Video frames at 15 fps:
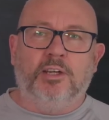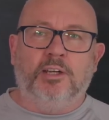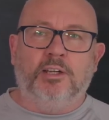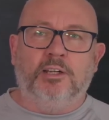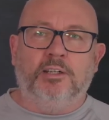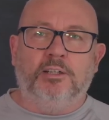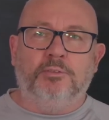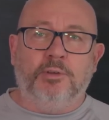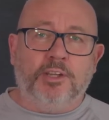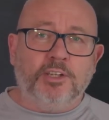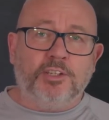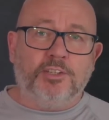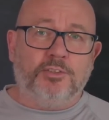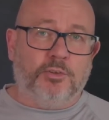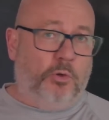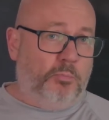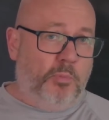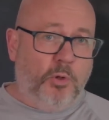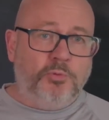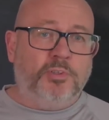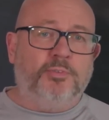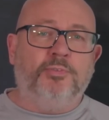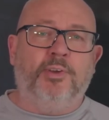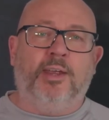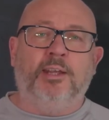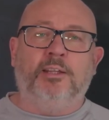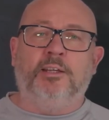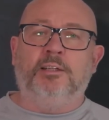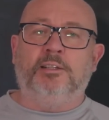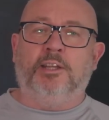risks or modes of
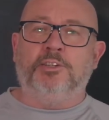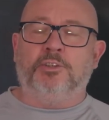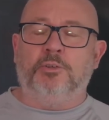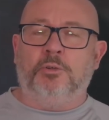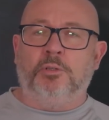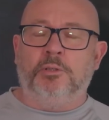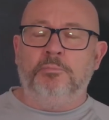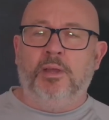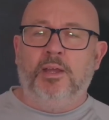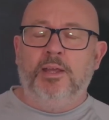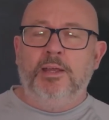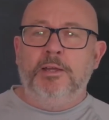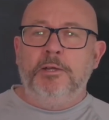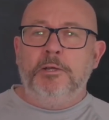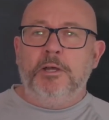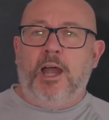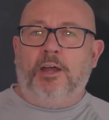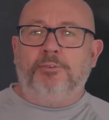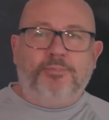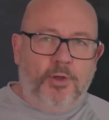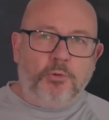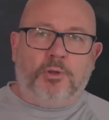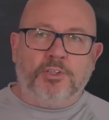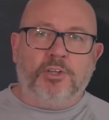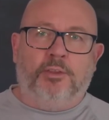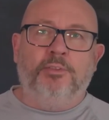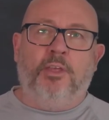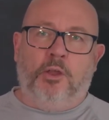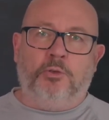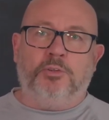failure, let's call them, and focus on
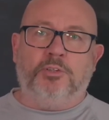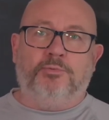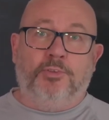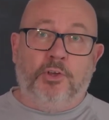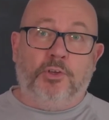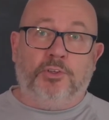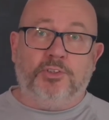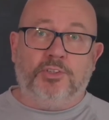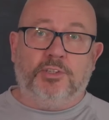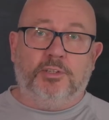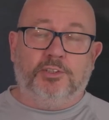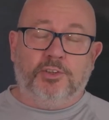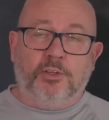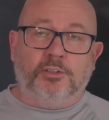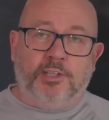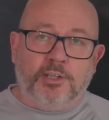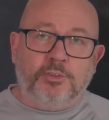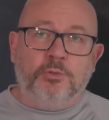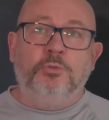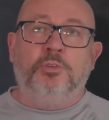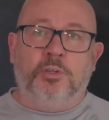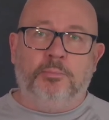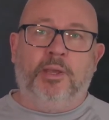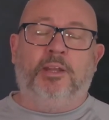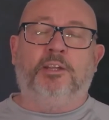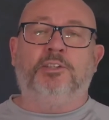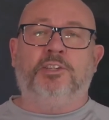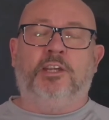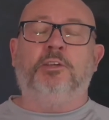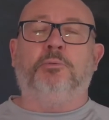those first. Certainly do them in a
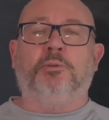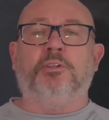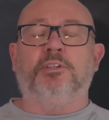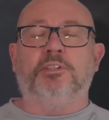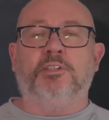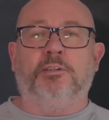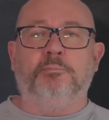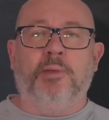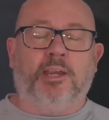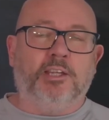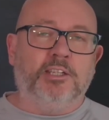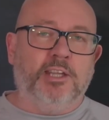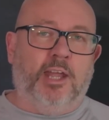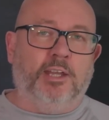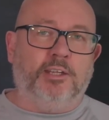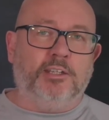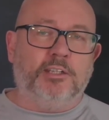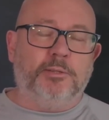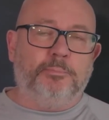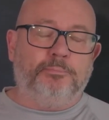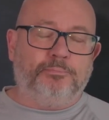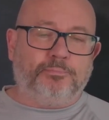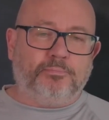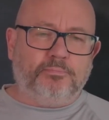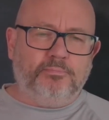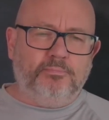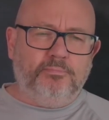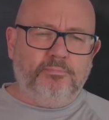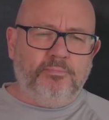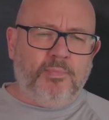sequence that makes sense.
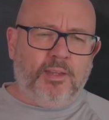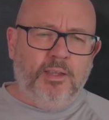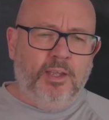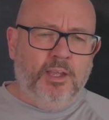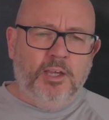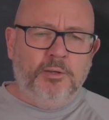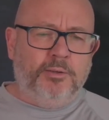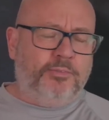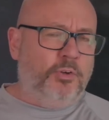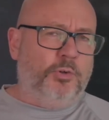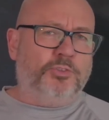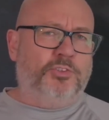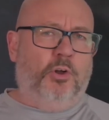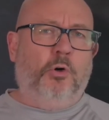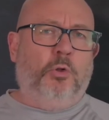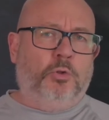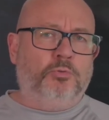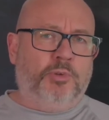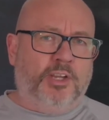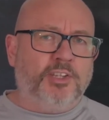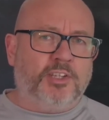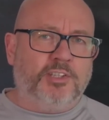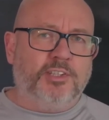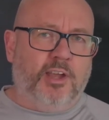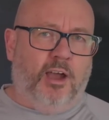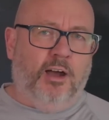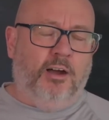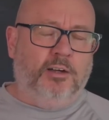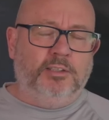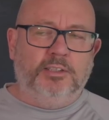Of course, not all risks
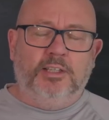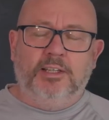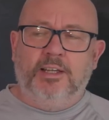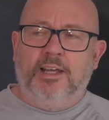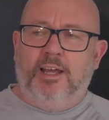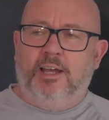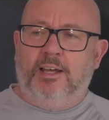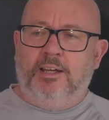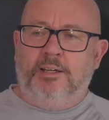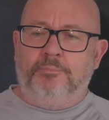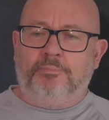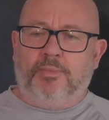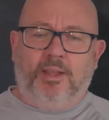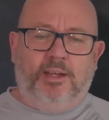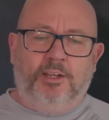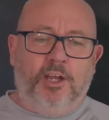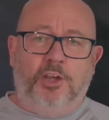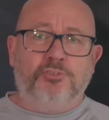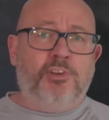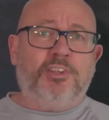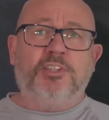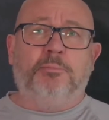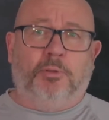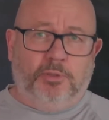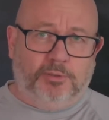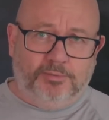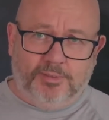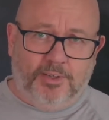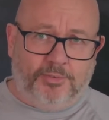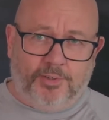are addressable,
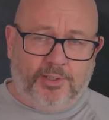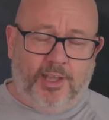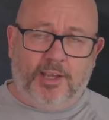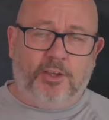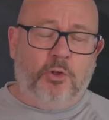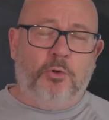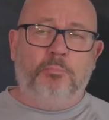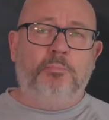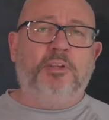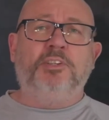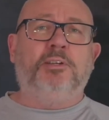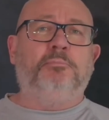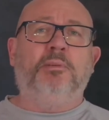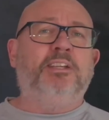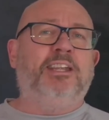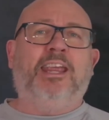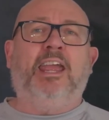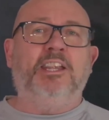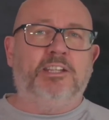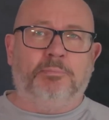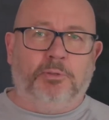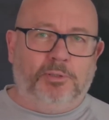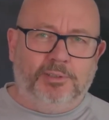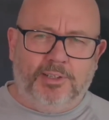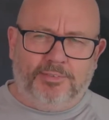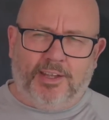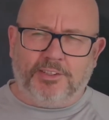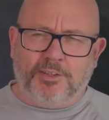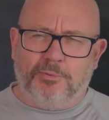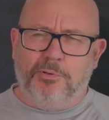if you like, or mitigatable, if
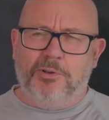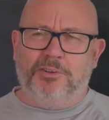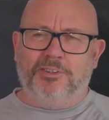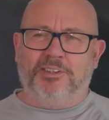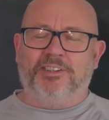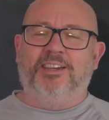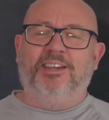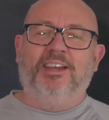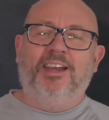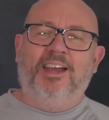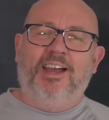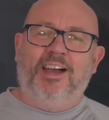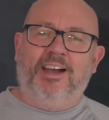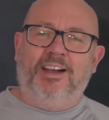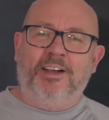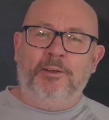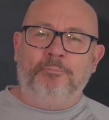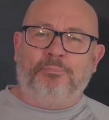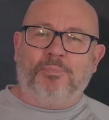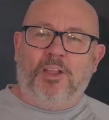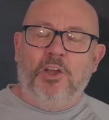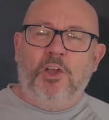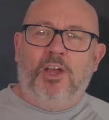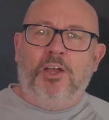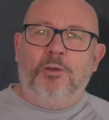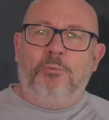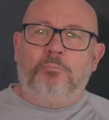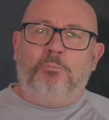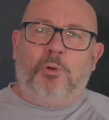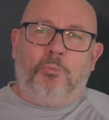that's a word.
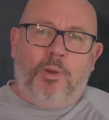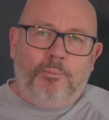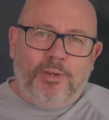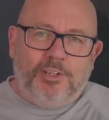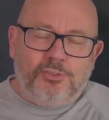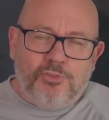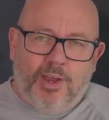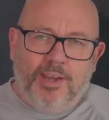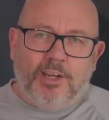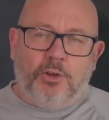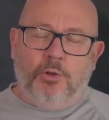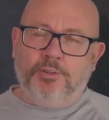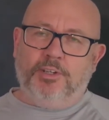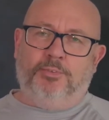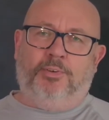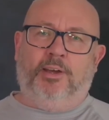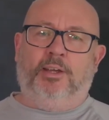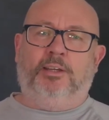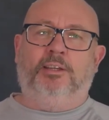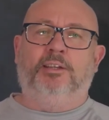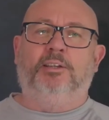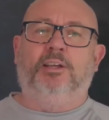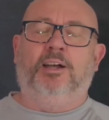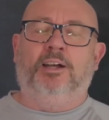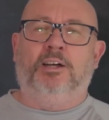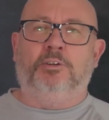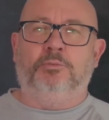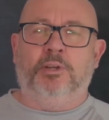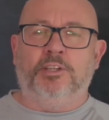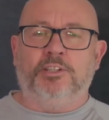But when we try and quantify
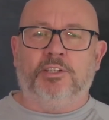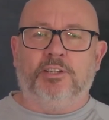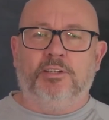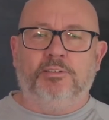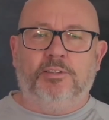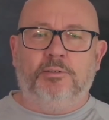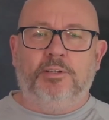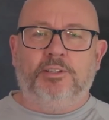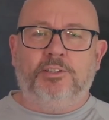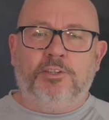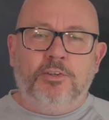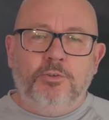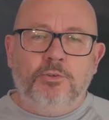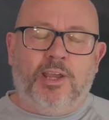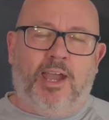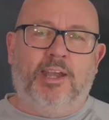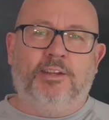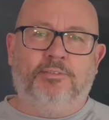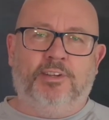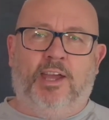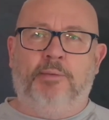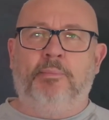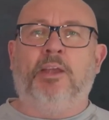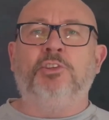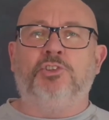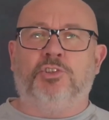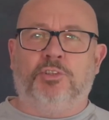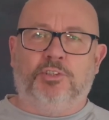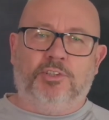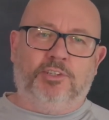risk, there are two kind of
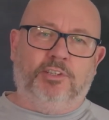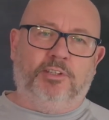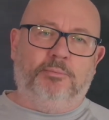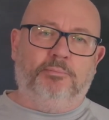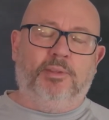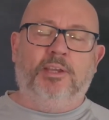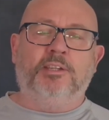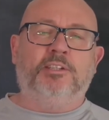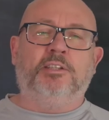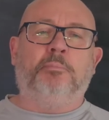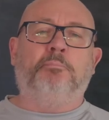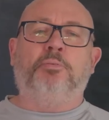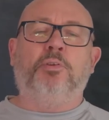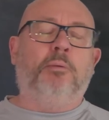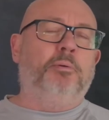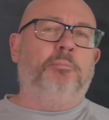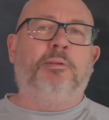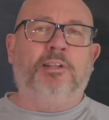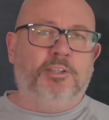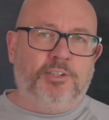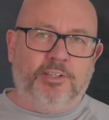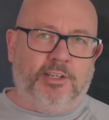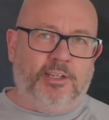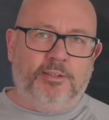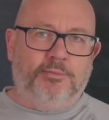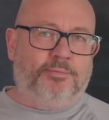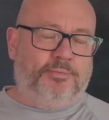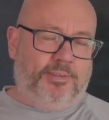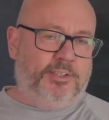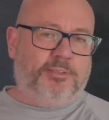dimensions to them. There's the probability of
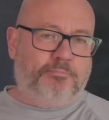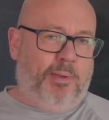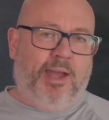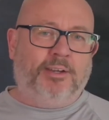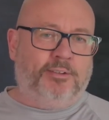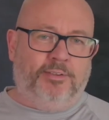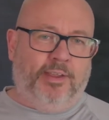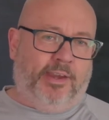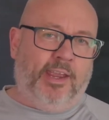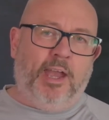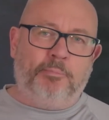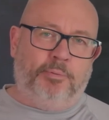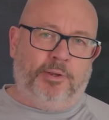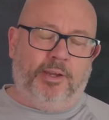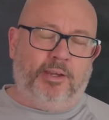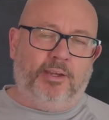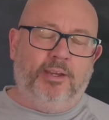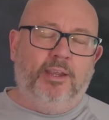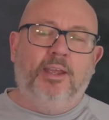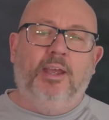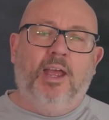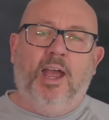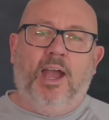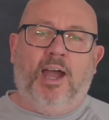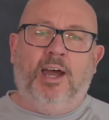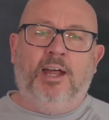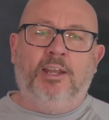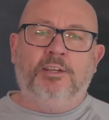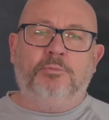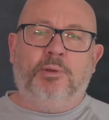this bad thing happening,
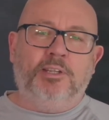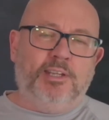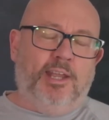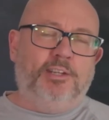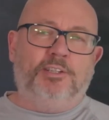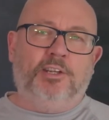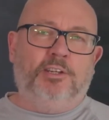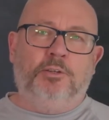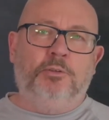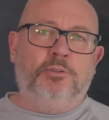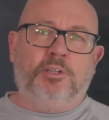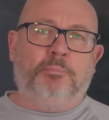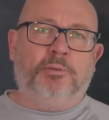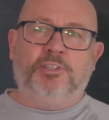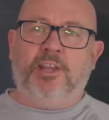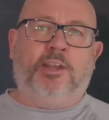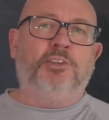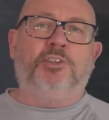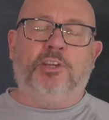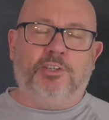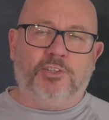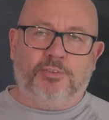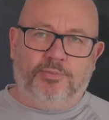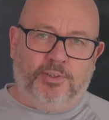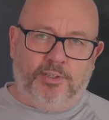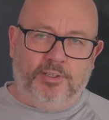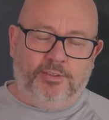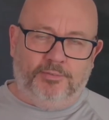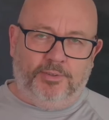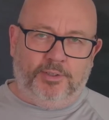and we tend to use a percentage for
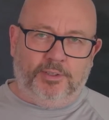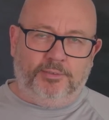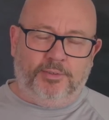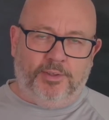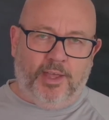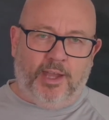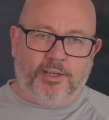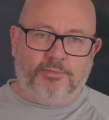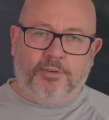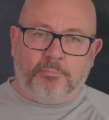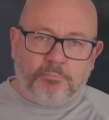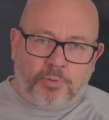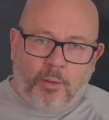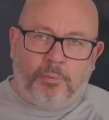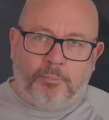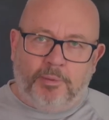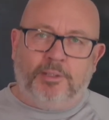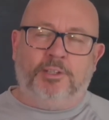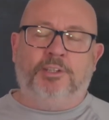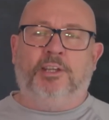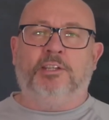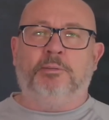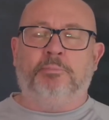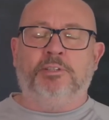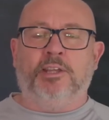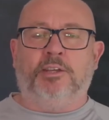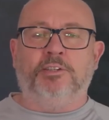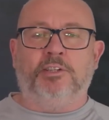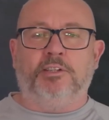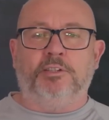that, for probability as a
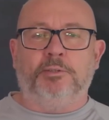percentage.